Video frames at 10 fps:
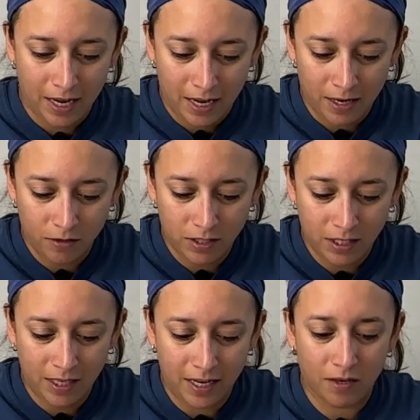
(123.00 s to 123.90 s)
And you'll
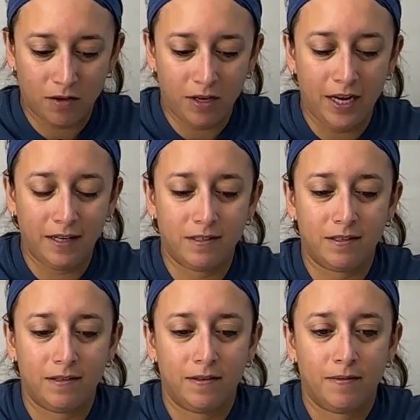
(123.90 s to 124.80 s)
see that it creates
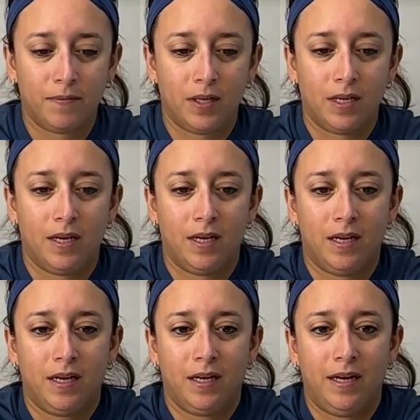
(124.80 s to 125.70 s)

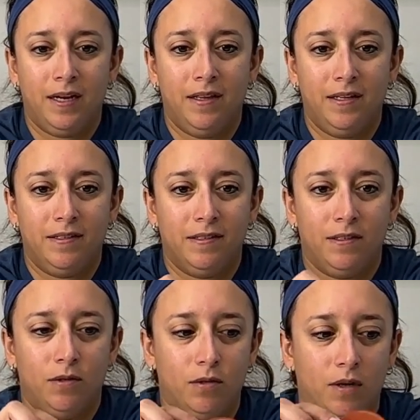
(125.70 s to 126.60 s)
kind of this
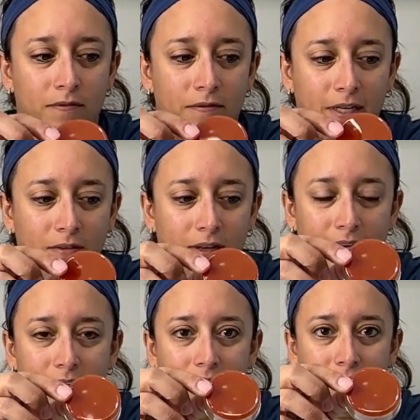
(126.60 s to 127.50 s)
little effect right
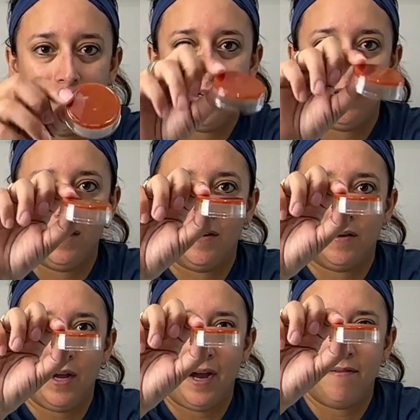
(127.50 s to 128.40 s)
here where
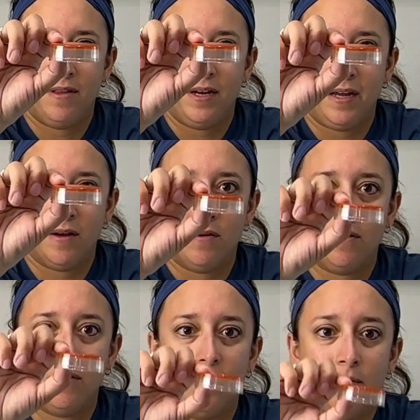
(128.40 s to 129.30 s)
you have the
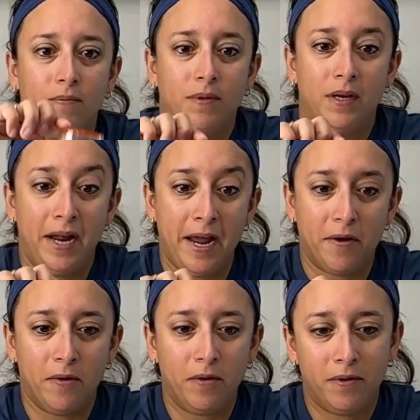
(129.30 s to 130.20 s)
nail, the
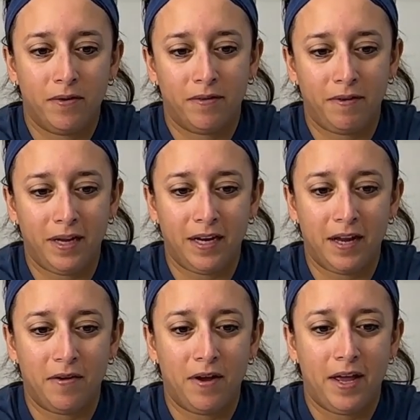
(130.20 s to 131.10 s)
fake
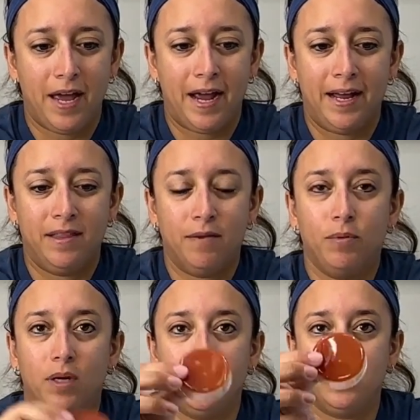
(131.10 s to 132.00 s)
nail, and the
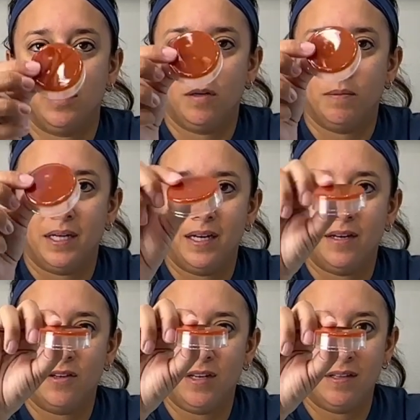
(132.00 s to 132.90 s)
blood that's accumulated
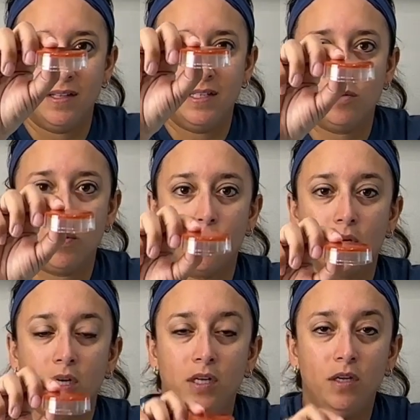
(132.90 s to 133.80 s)
underneath. And this is what we're
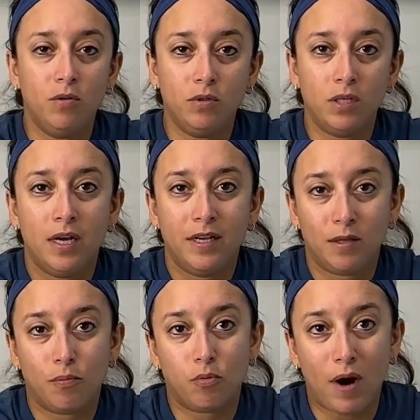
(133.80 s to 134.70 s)
going to use to
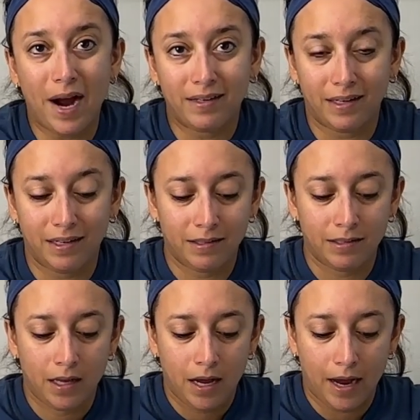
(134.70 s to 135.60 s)
practice
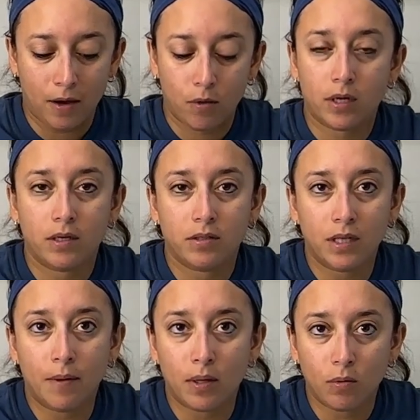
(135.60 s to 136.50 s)
our
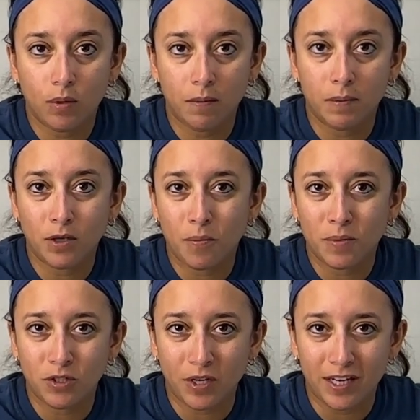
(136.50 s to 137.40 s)
subungual hematoma
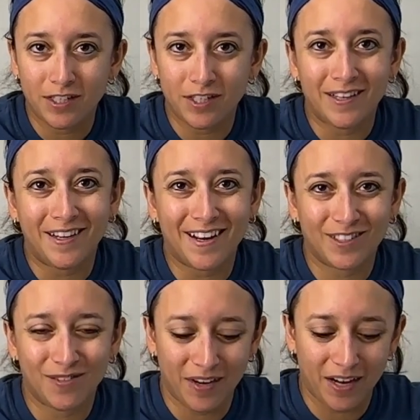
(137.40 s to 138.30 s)
drainage in the
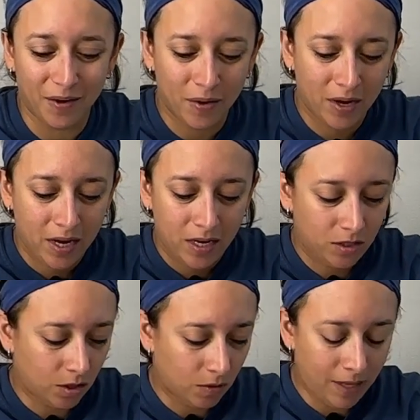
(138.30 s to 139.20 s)
next video.
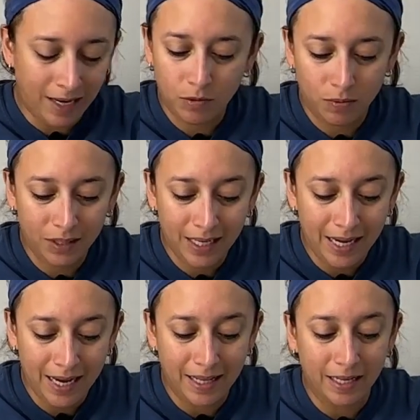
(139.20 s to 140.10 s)
So that's really
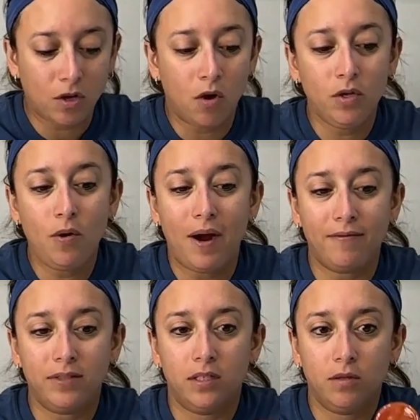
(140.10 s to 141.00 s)
it. That's all you have
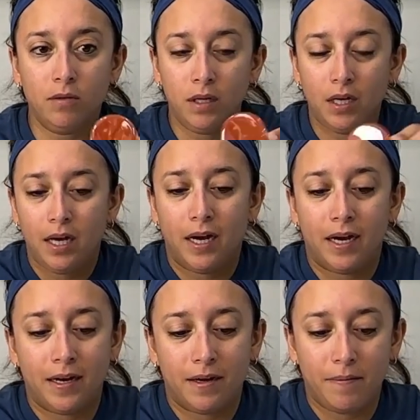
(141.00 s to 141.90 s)
to do.
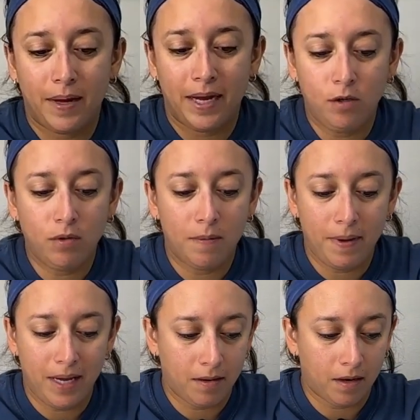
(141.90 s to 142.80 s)
And you can
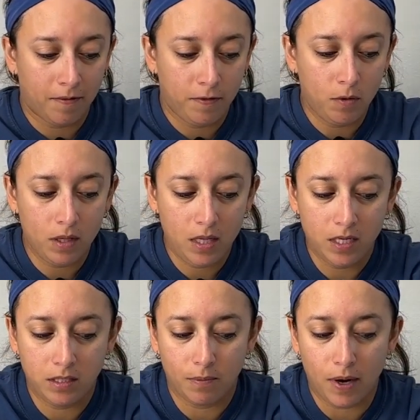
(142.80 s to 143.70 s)
make a few of
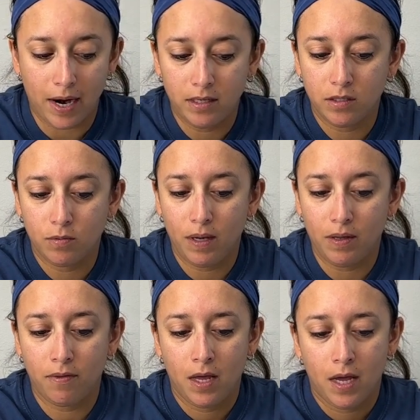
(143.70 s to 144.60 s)
these to practice
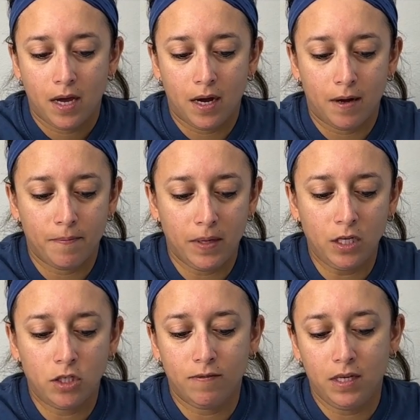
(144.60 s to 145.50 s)
with.
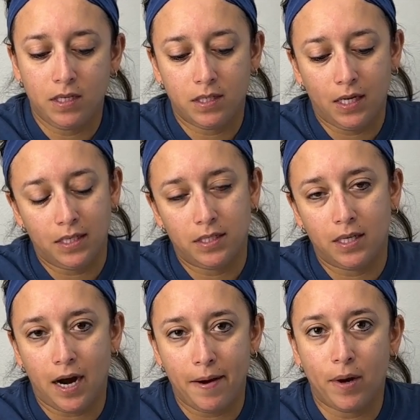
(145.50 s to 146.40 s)
Each of these kits that
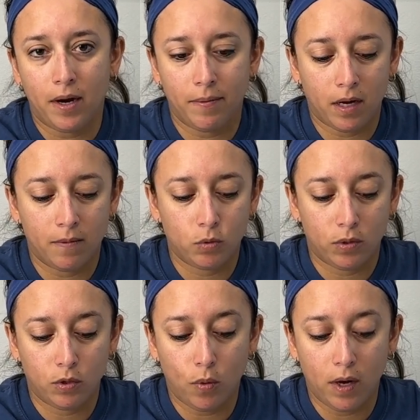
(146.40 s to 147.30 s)
I bought comes
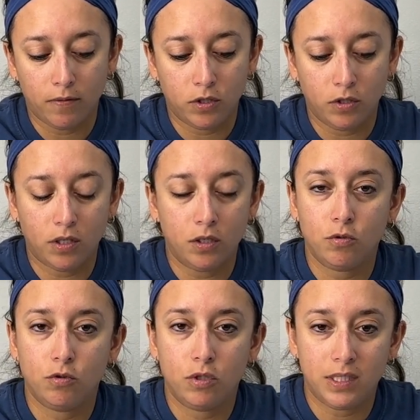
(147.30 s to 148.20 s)
with 12, so you can
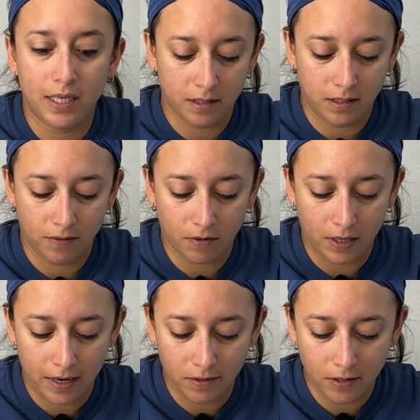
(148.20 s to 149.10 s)
do 6 different
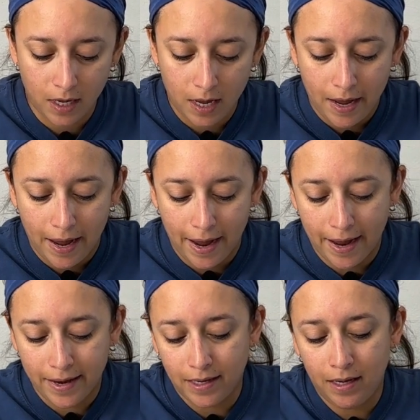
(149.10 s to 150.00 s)
nails.
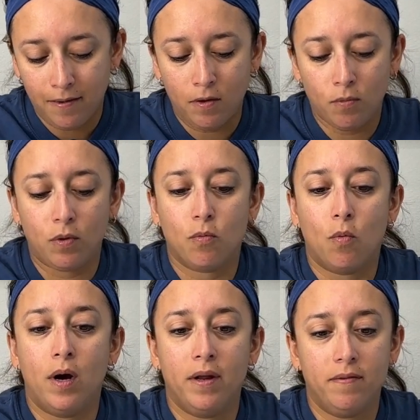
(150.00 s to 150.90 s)
And even with
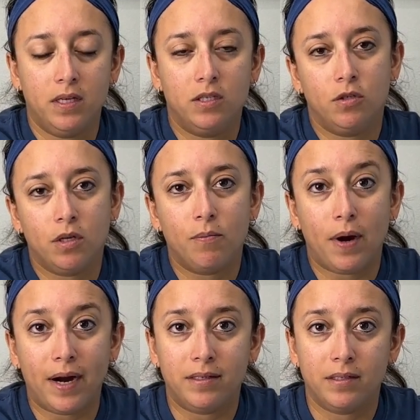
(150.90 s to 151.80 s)
one of these, you can
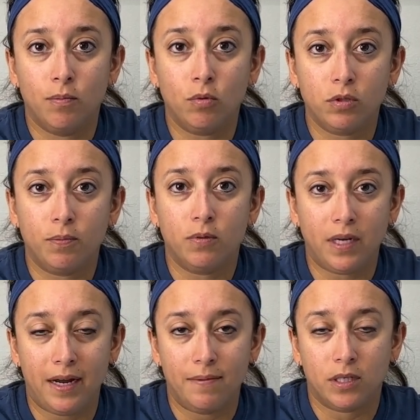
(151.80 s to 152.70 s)
practice multiple
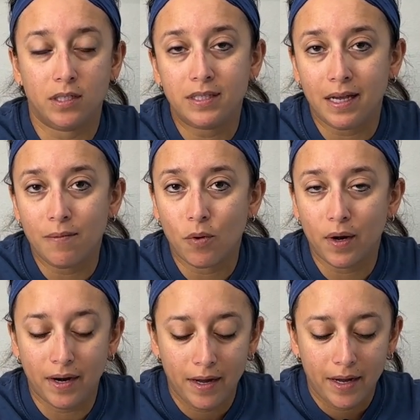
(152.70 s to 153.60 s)
times on the same one